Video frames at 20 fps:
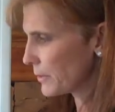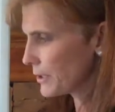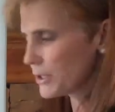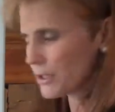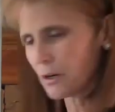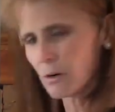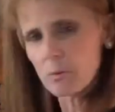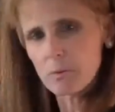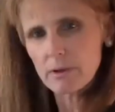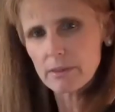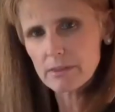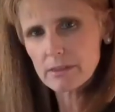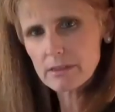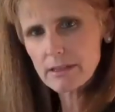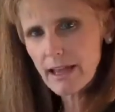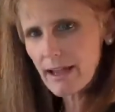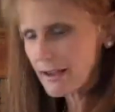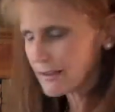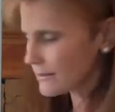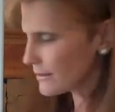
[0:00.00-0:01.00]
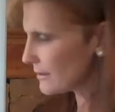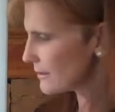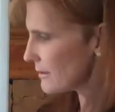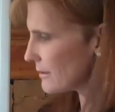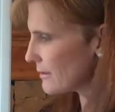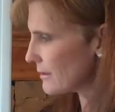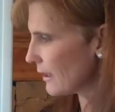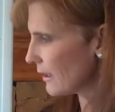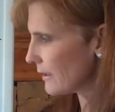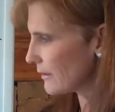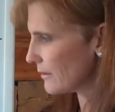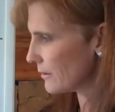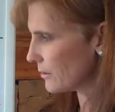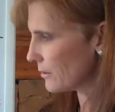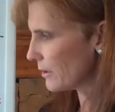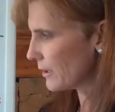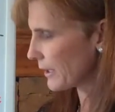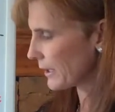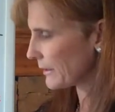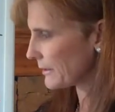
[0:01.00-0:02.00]
We don't want the acids stuck in the
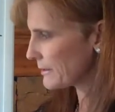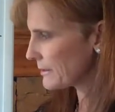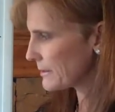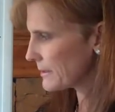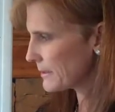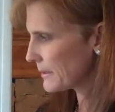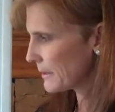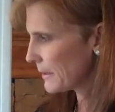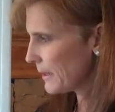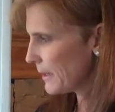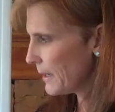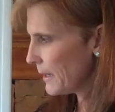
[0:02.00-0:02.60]
organs,